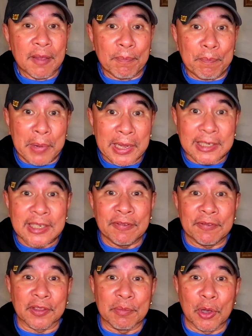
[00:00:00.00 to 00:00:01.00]
But
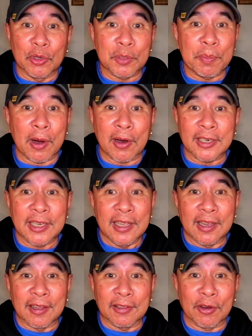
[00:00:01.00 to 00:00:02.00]
for the most part,
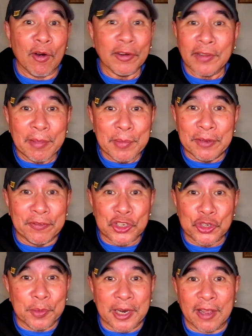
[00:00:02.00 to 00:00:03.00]
there aren't that many
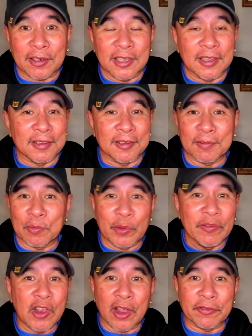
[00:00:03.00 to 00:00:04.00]
fishermen out.
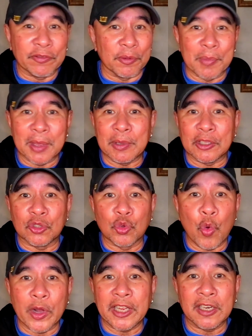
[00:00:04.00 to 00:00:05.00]
We've gone from maybe
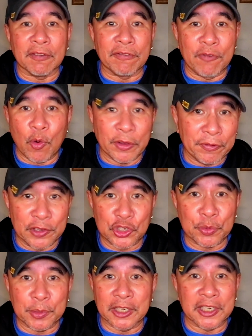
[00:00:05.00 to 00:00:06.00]
20 to 40
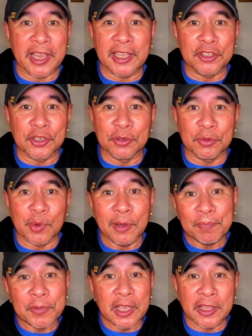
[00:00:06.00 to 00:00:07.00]
fishermen a day to,
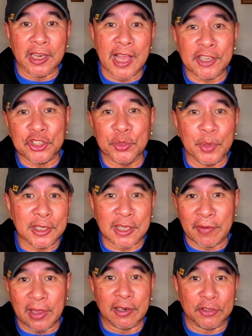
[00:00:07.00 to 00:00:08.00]
well, in the last 2 weeks,
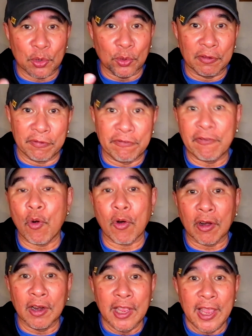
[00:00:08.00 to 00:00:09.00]
I've had a total of
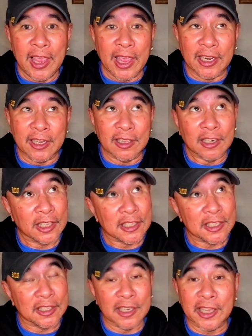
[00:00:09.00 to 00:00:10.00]
four. And then let's
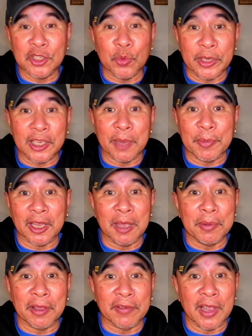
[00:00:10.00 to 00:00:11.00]
see, the next week coming
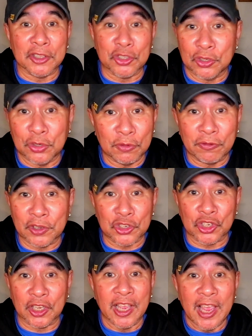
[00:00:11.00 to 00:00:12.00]
up, I've got two
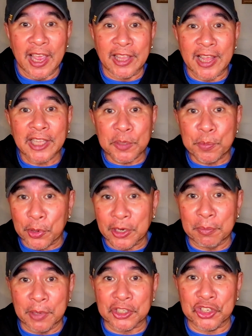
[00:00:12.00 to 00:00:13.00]
fishing. And that's pretty
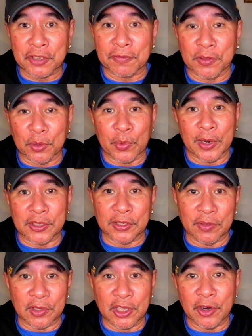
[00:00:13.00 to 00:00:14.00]
much it for the rest of
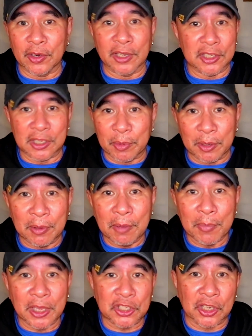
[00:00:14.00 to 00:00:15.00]
the year, unless somebody
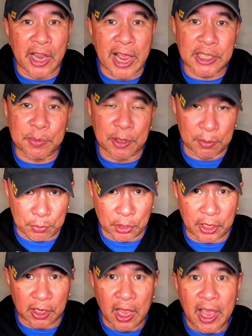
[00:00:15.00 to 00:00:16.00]
makes a last minute
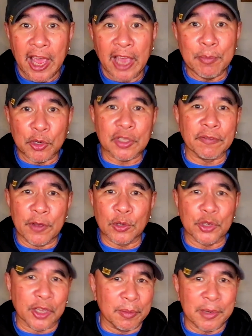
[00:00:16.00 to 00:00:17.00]
booking. And most of the folks
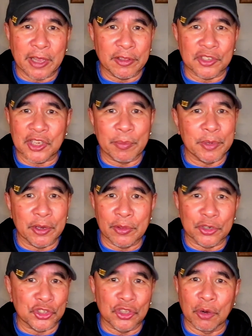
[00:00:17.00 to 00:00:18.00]
who come down this time of year, they're
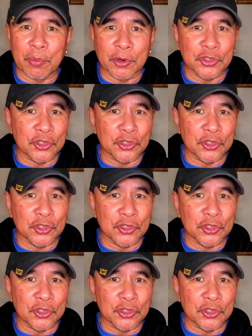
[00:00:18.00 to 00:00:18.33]
snowbirds.